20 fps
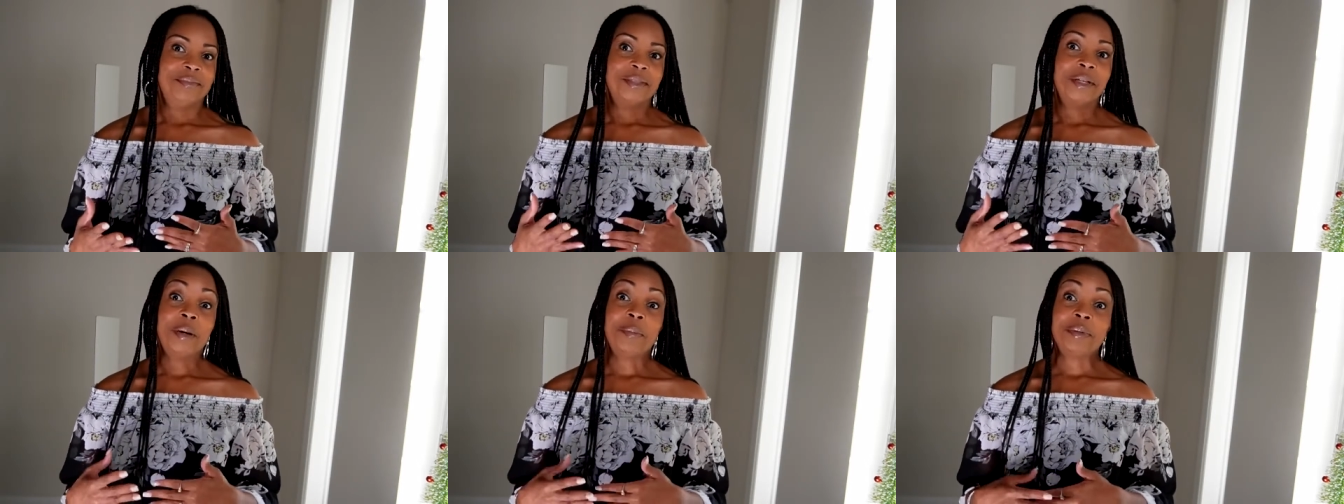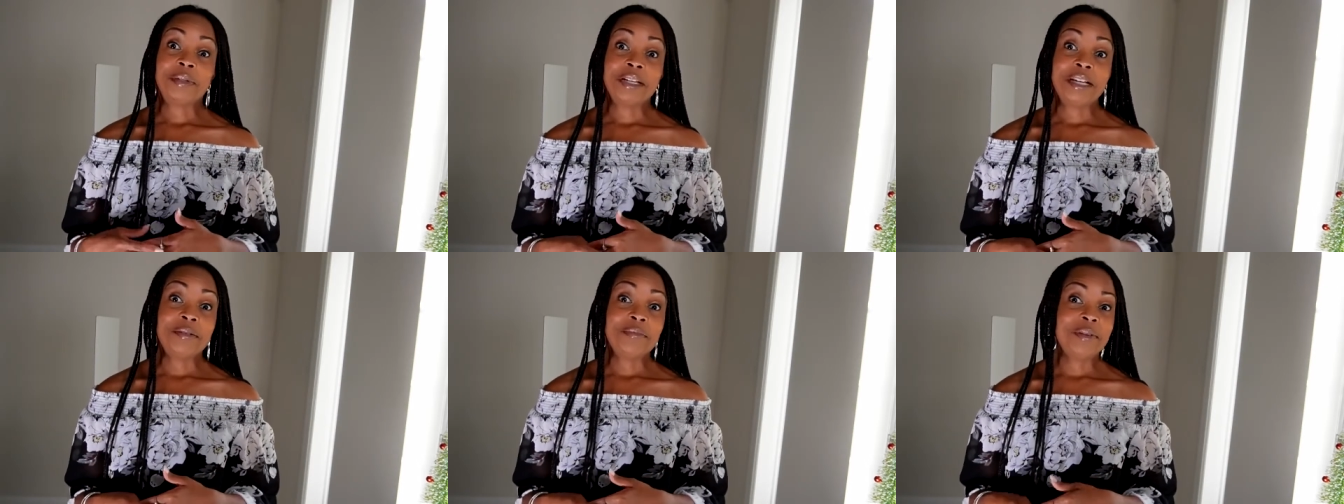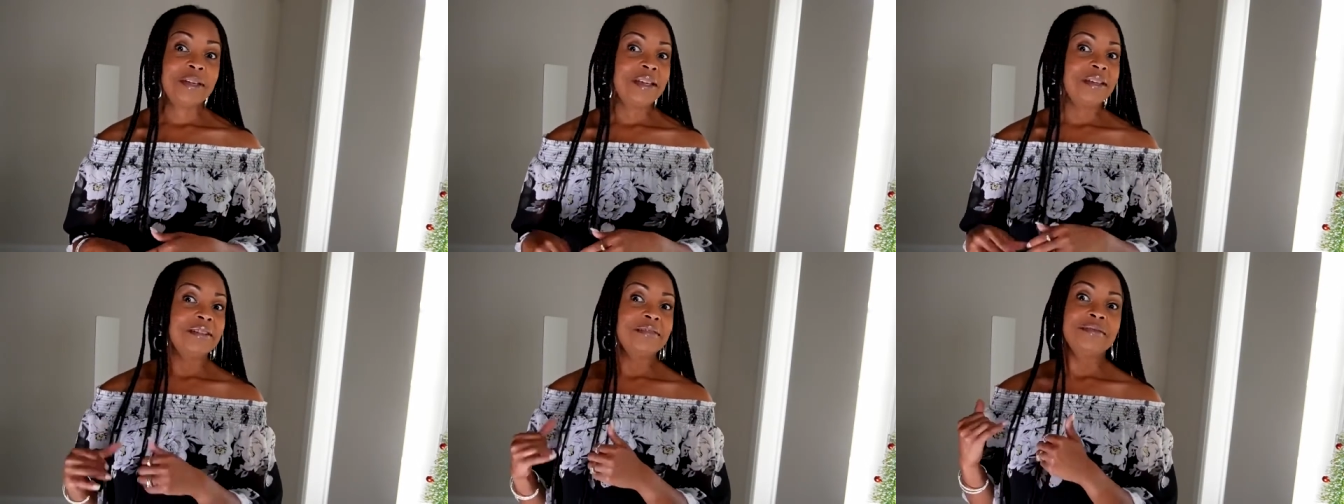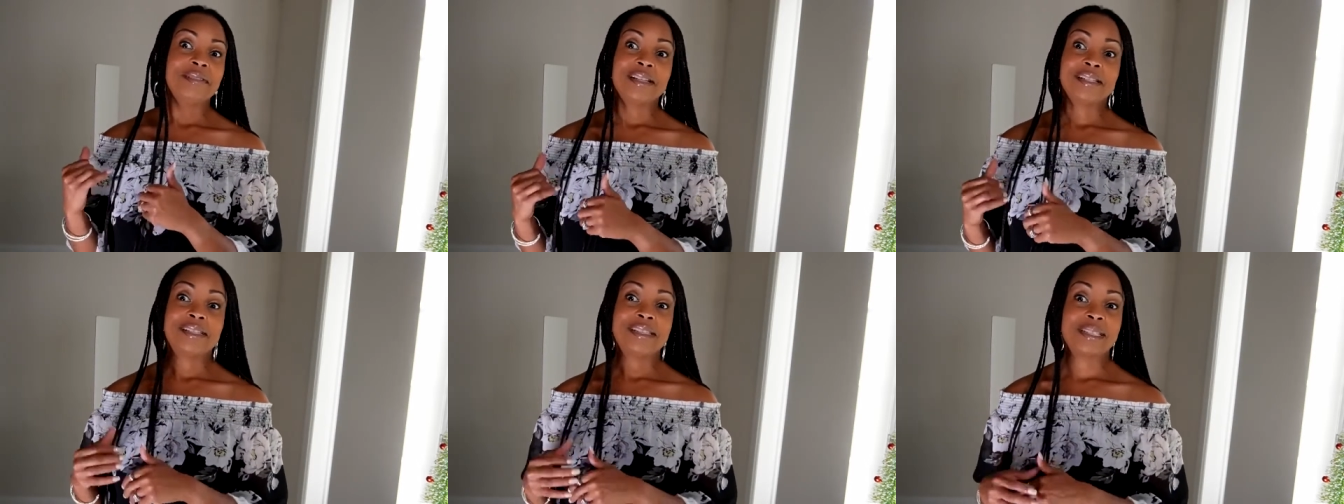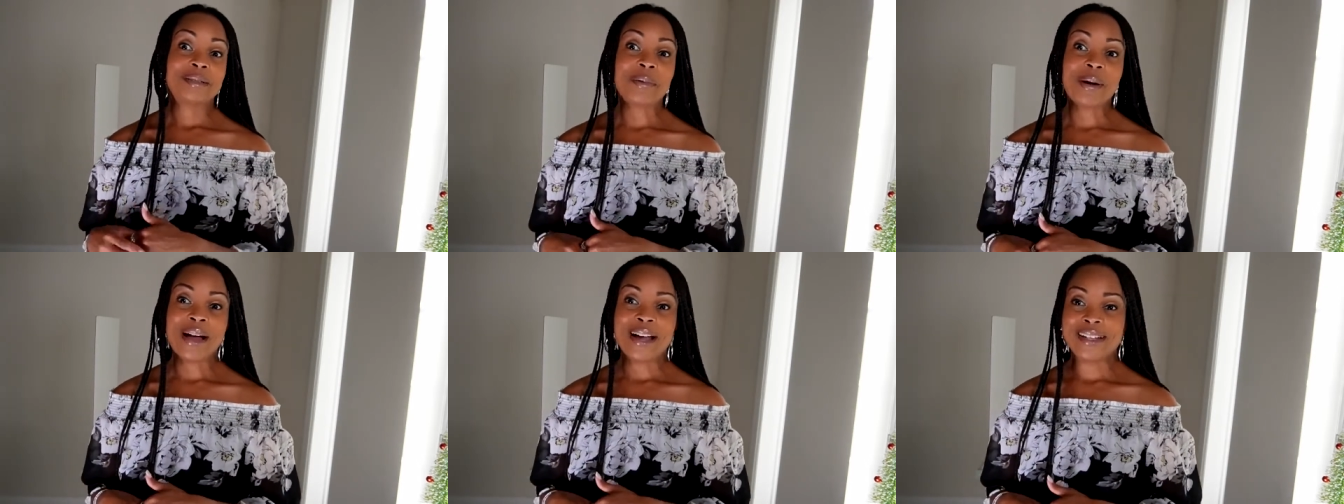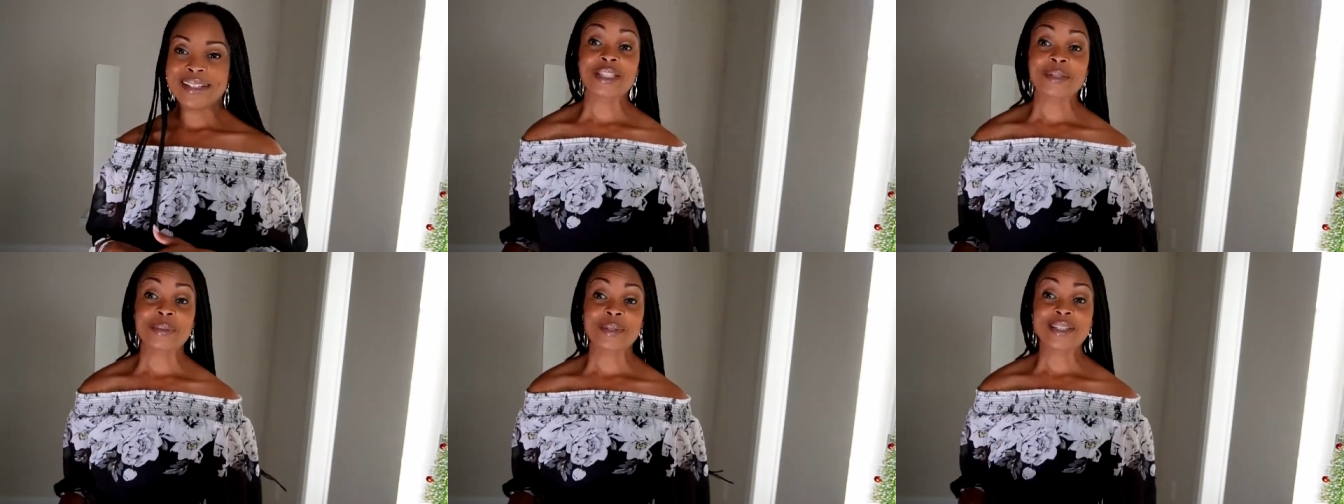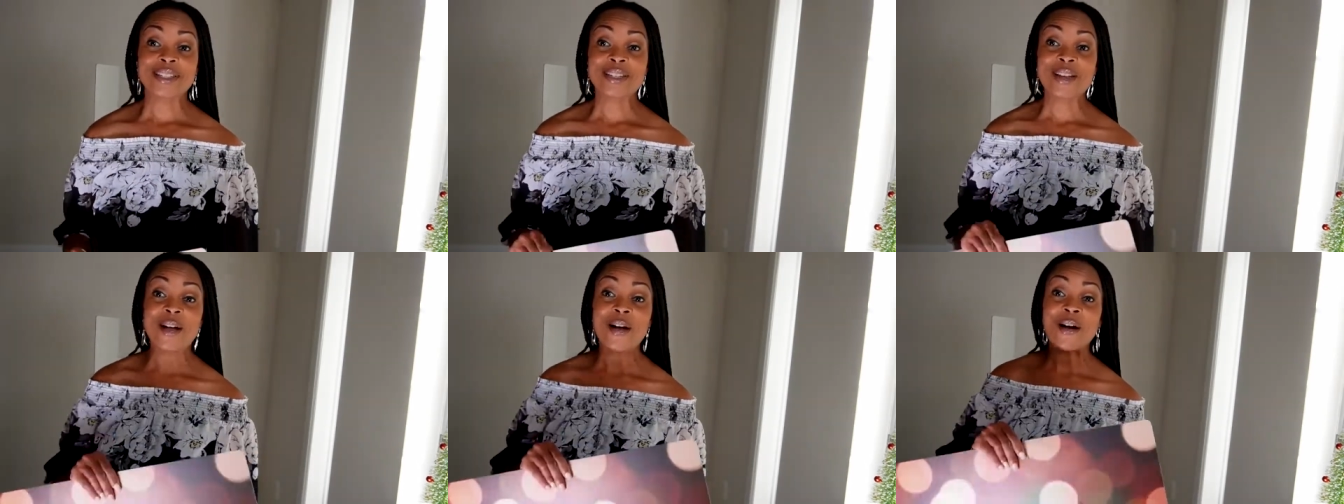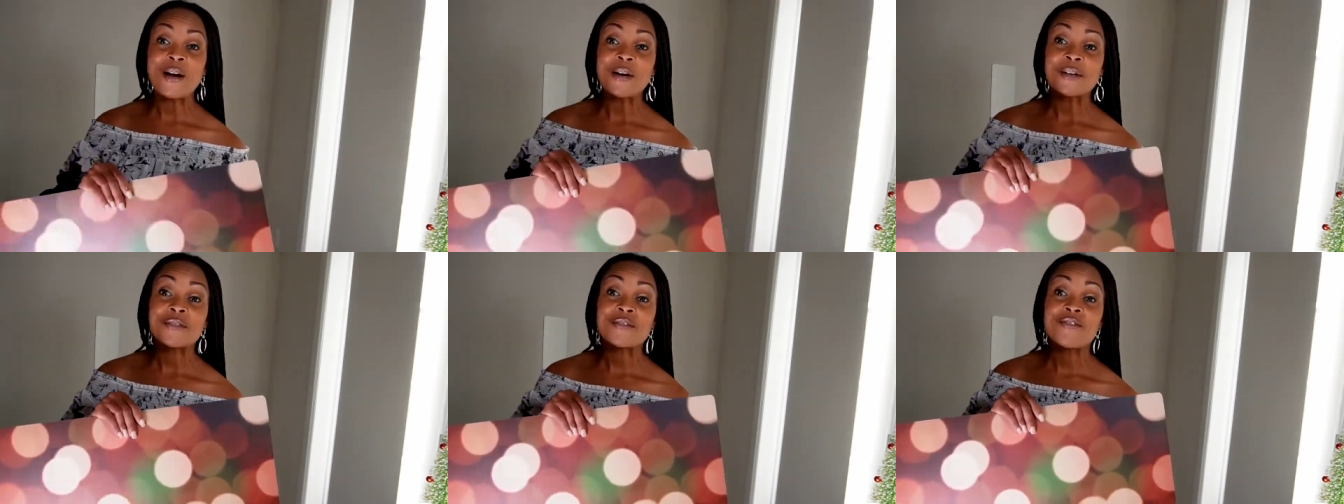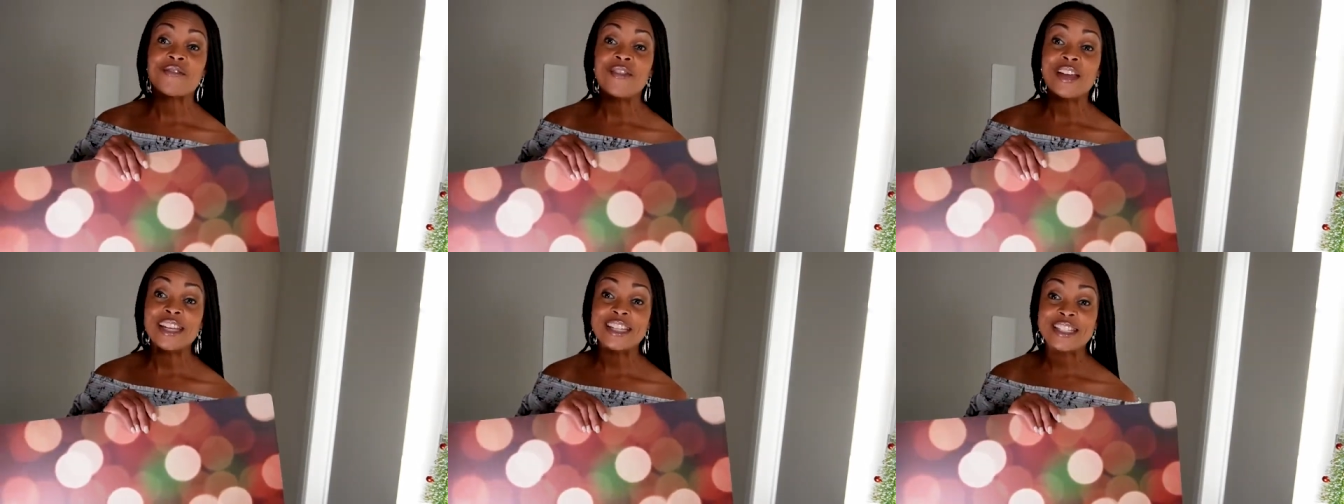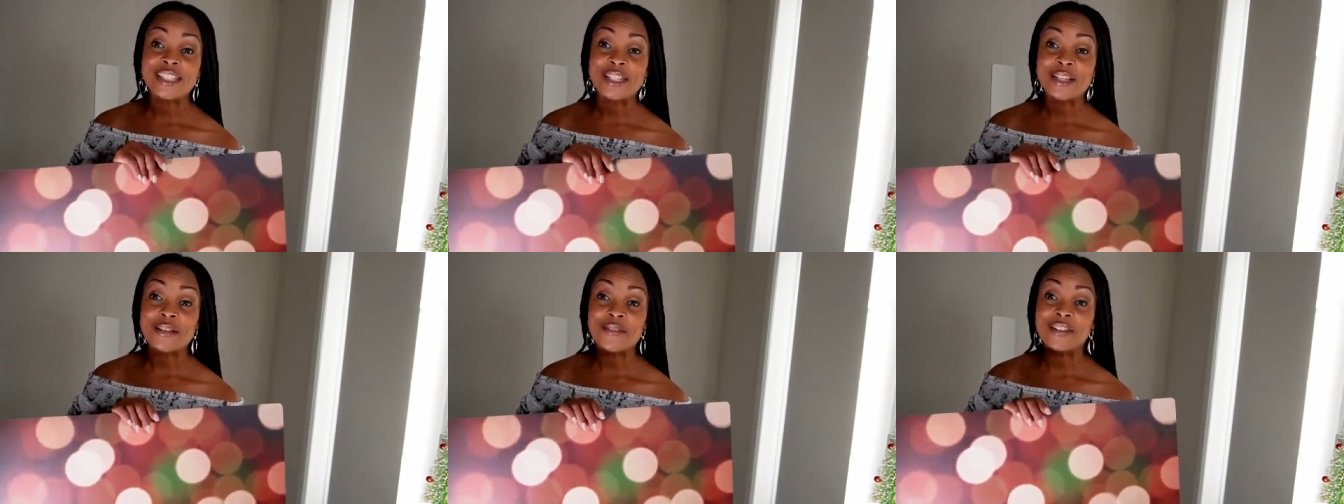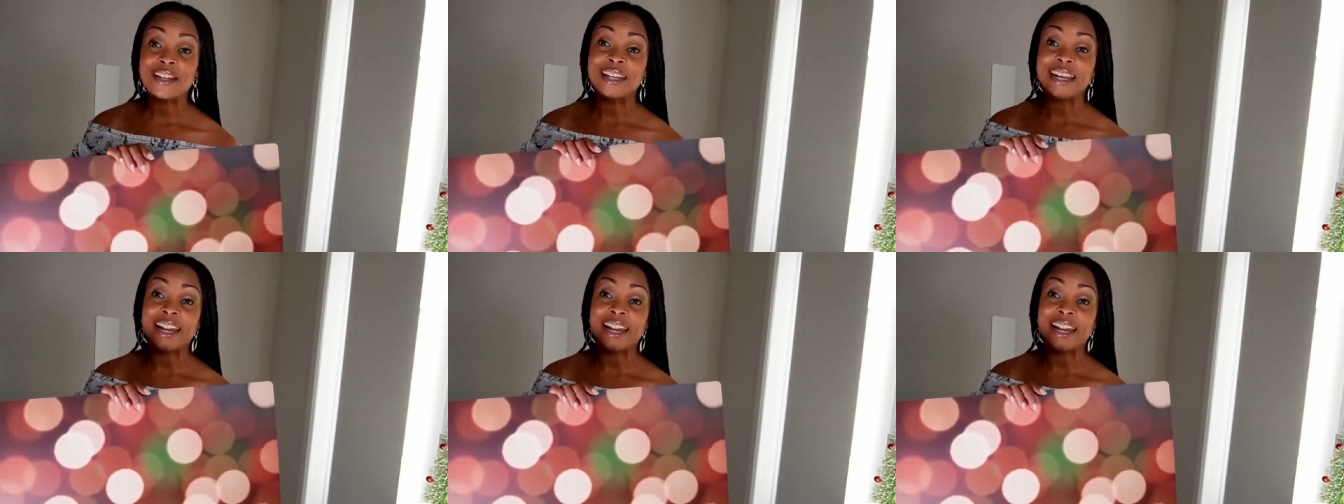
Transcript: Don't believe me? Let's just watch. This one is called Festive